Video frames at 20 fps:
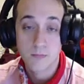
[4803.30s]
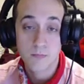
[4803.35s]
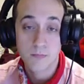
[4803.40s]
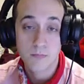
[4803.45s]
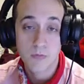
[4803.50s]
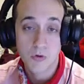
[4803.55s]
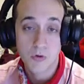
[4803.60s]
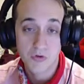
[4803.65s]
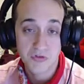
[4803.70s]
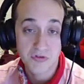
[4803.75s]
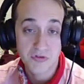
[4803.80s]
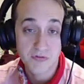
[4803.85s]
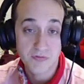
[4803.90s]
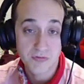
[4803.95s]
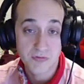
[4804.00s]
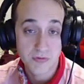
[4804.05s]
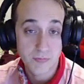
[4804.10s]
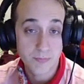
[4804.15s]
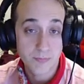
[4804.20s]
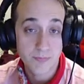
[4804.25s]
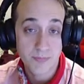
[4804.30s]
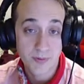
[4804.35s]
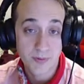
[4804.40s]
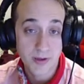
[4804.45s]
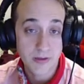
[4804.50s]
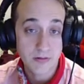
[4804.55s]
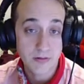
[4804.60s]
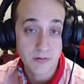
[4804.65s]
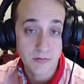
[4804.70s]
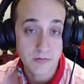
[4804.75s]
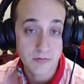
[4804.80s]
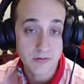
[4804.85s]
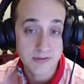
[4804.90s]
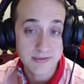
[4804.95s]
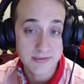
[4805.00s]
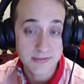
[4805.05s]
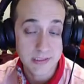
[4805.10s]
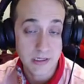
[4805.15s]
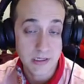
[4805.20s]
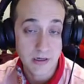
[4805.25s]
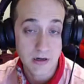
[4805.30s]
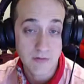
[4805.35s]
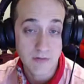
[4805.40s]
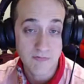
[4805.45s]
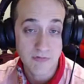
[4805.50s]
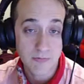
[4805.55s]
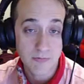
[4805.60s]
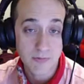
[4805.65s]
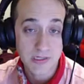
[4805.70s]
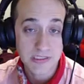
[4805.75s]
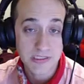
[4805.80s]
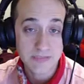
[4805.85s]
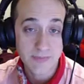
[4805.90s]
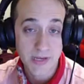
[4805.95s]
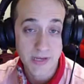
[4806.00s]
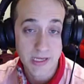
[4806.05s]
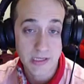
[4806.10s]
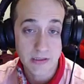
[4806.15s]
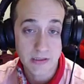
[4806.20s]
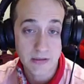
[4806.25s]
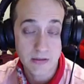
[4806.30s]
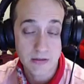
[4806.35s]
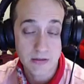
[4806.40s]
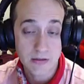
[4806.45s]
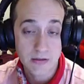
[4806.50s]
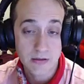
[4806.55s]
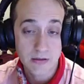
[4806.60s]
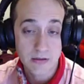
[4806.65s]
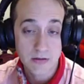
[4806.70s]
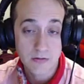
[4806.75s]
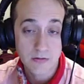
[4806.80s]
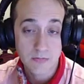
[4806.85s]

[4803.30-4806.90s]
I think most of the payload is going to come from expand.